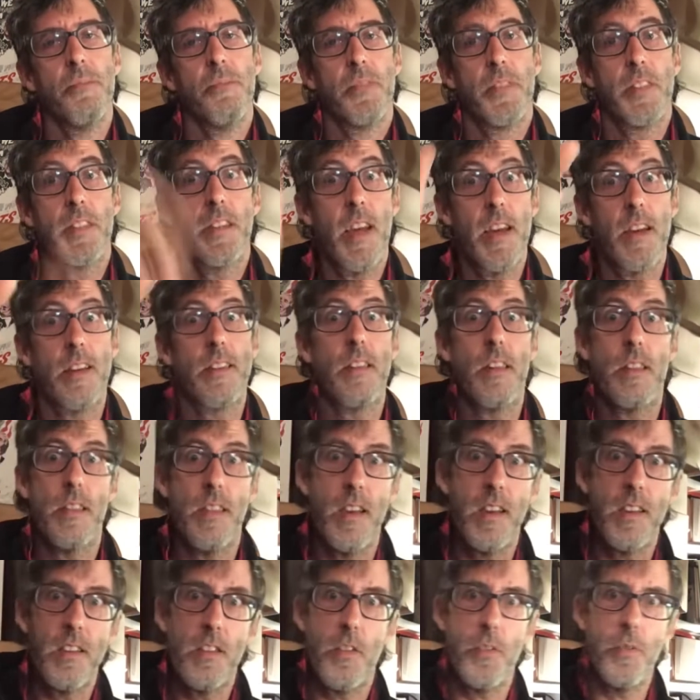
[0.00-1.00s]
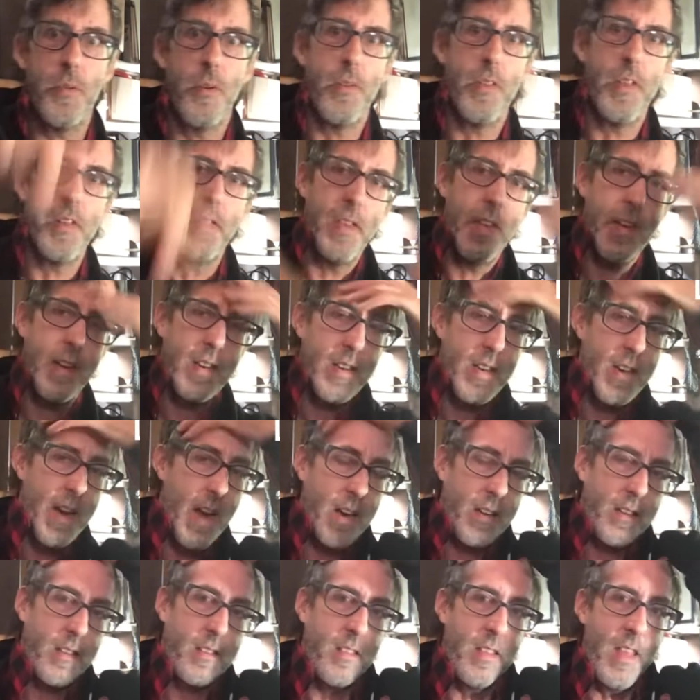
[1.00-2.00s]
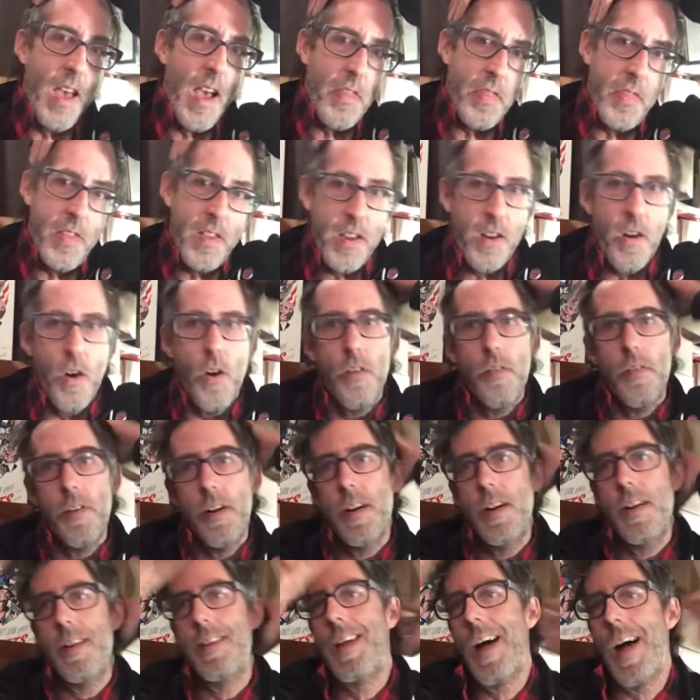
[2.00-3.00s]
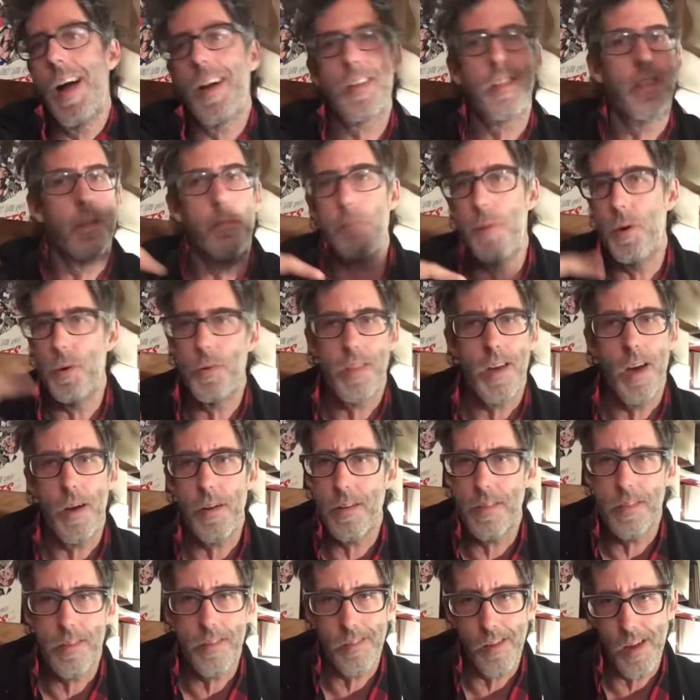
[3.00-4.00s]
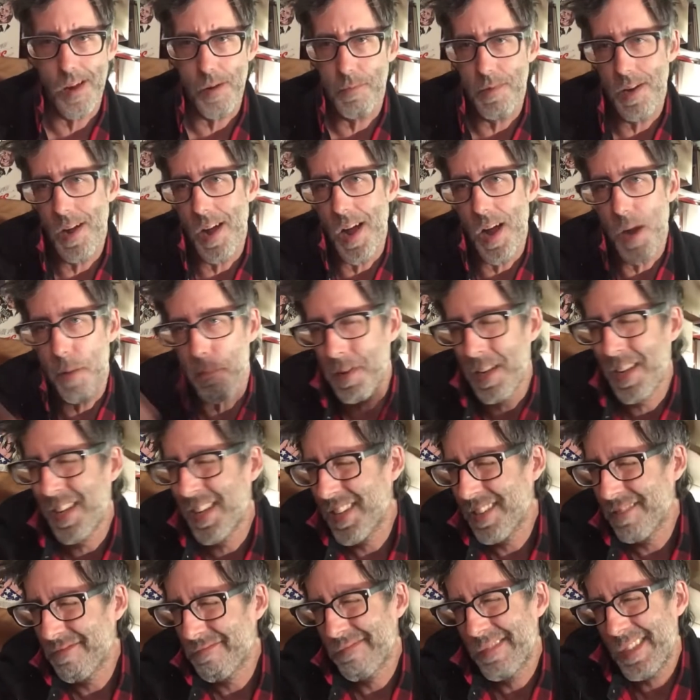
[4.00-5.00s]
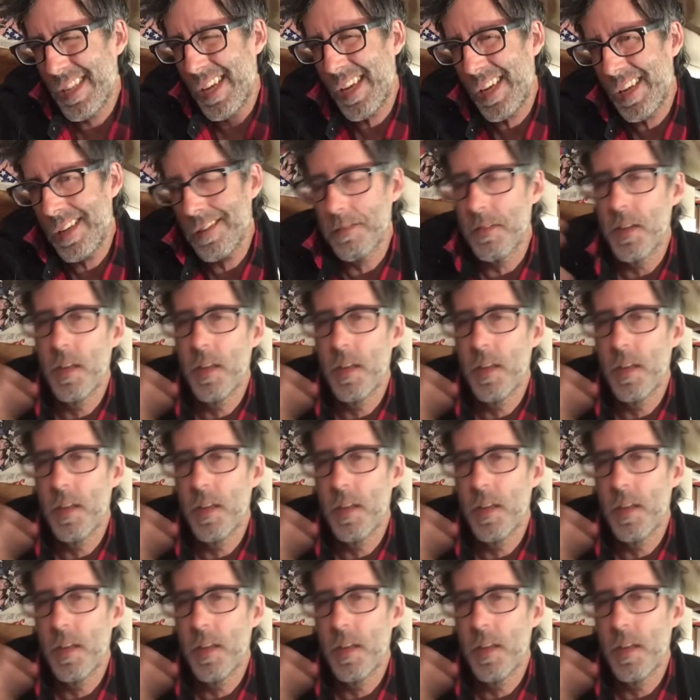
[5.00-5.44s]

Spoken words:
take the thing to throw the thing to knock that thing over and knock them both out at the same time. It